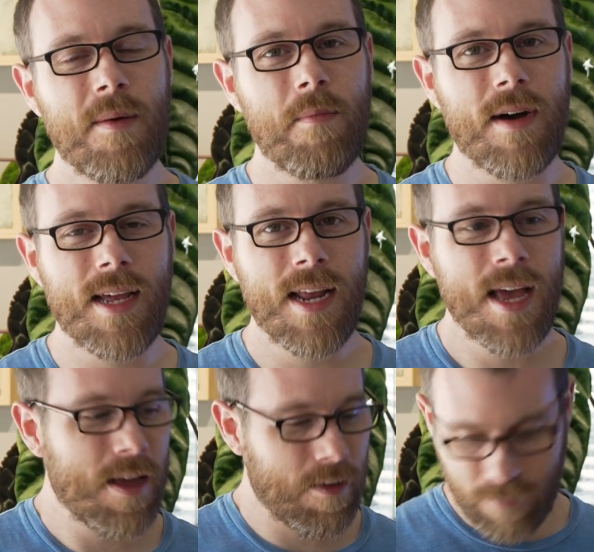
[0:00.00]
But
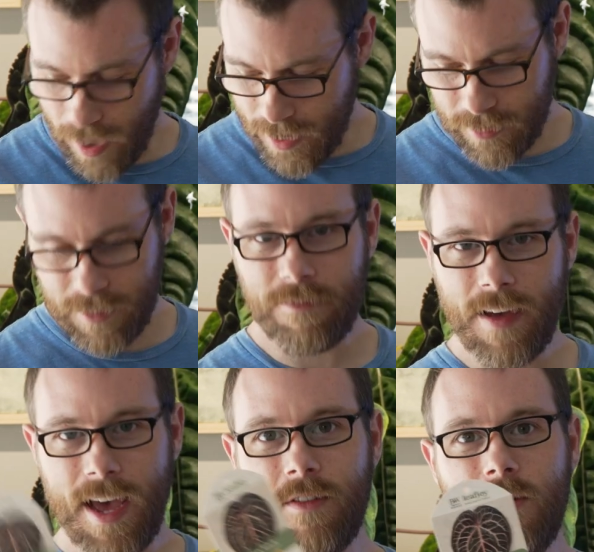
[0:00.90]
finally
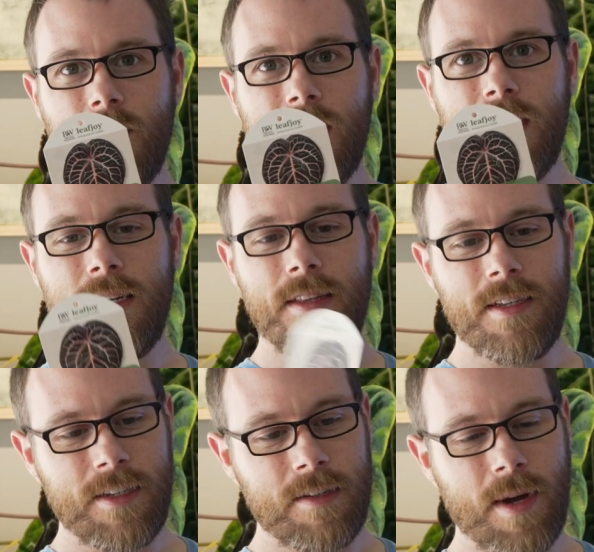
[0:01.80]
found one.
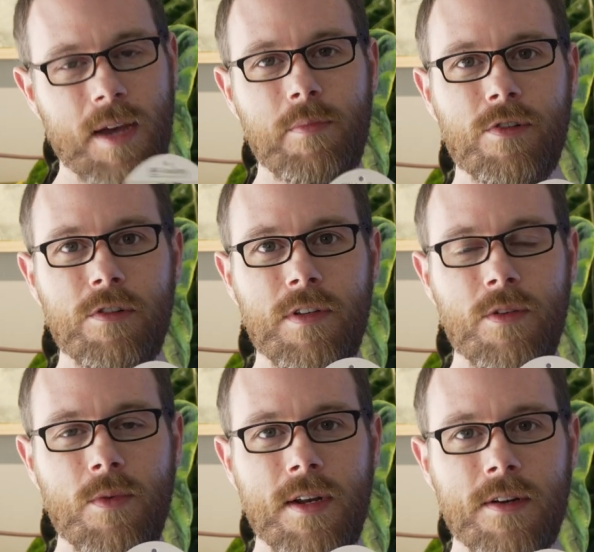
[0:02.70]
This is by
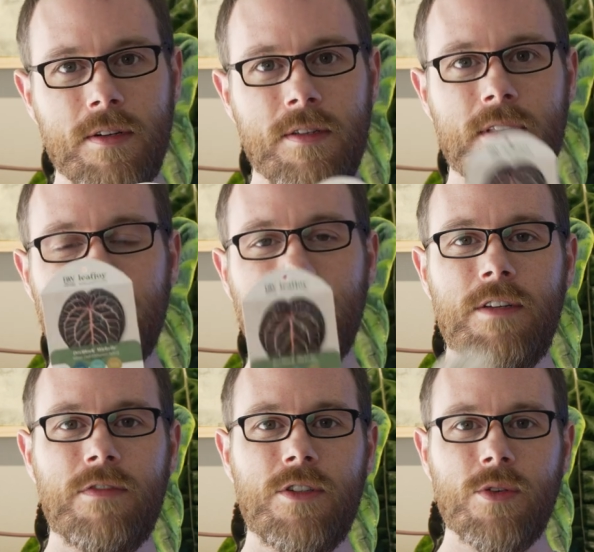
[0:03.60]
Proven Winners, their
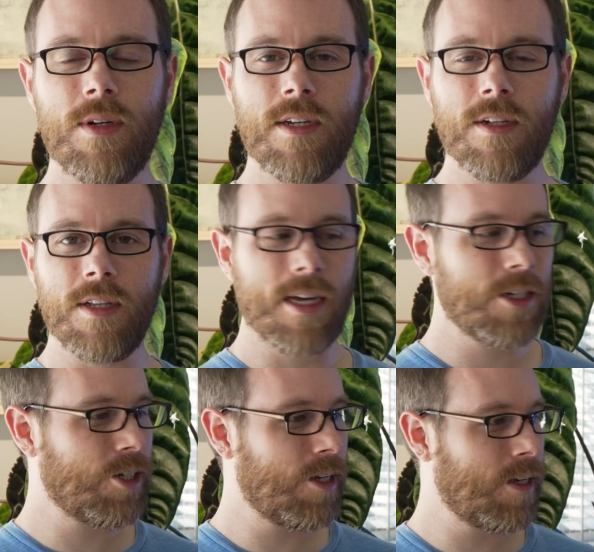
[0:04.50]
Leaf Joy
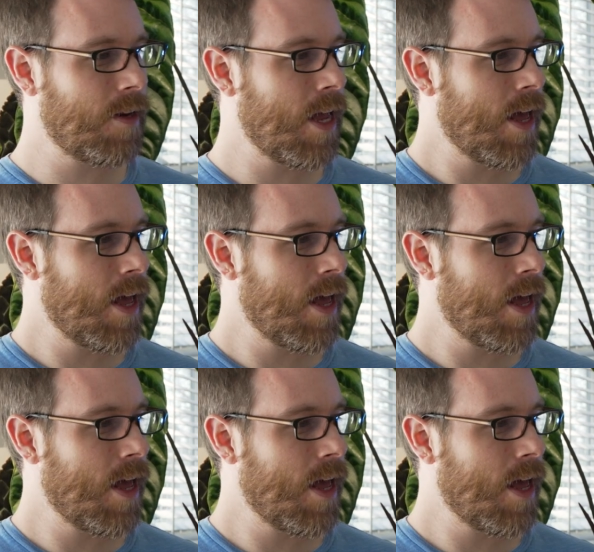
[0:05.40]
collection,